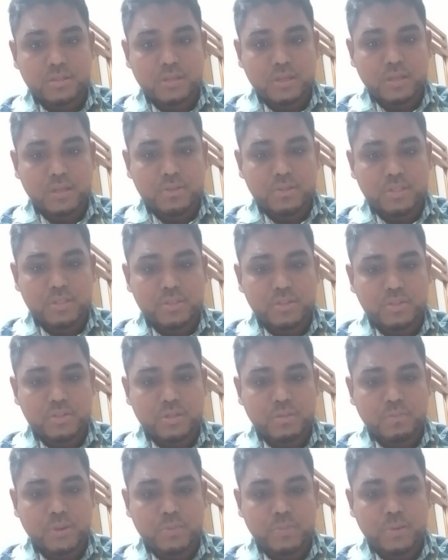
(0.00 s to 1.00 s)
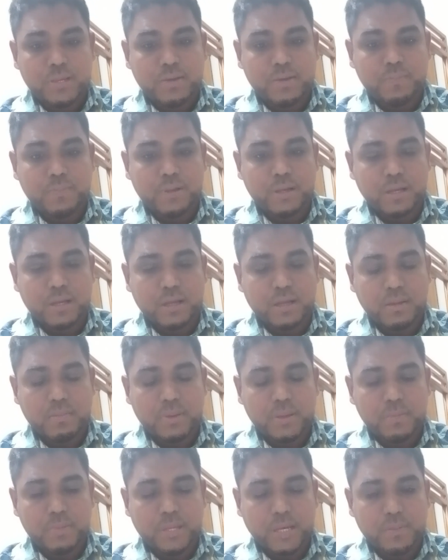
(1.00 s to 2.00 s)
decision may be
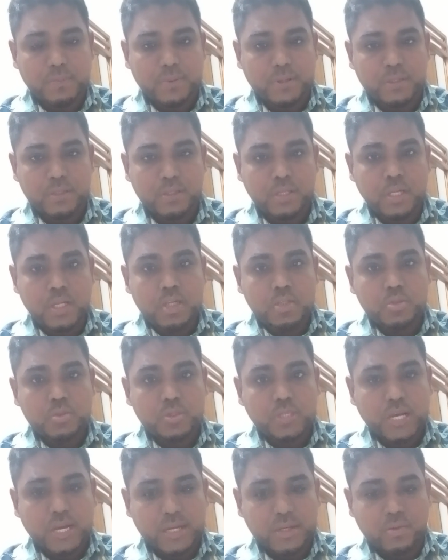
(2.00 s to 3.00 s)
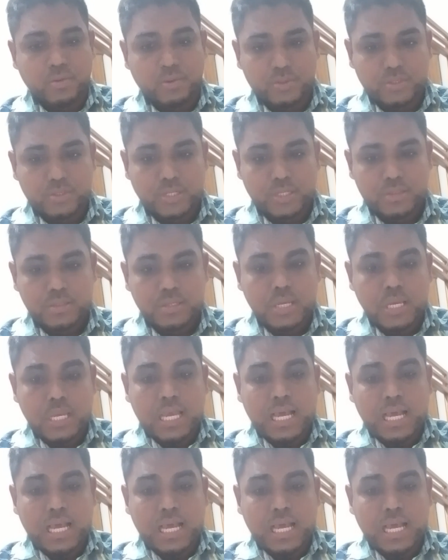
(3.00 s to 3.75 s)
appealed to the high court judge.